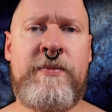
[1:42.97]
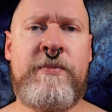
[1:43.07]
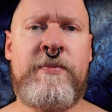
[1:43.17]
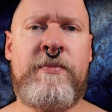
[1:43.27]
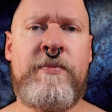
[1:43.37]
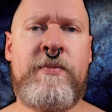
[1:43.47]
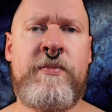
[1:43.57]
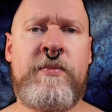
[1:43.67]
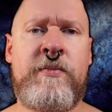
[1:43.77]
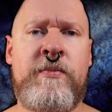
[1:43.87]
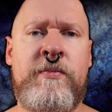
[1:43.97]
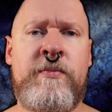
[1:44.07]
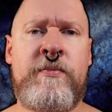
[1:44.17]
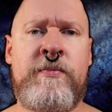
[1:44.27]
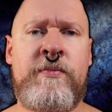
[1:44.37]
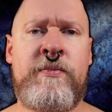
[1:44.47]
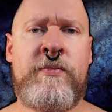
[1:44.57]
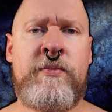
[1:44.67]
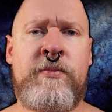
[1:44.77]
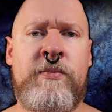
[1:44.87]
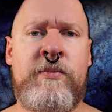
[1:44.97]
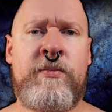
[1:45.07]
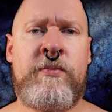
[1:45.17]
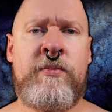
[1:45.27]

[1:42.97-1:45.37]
(silence)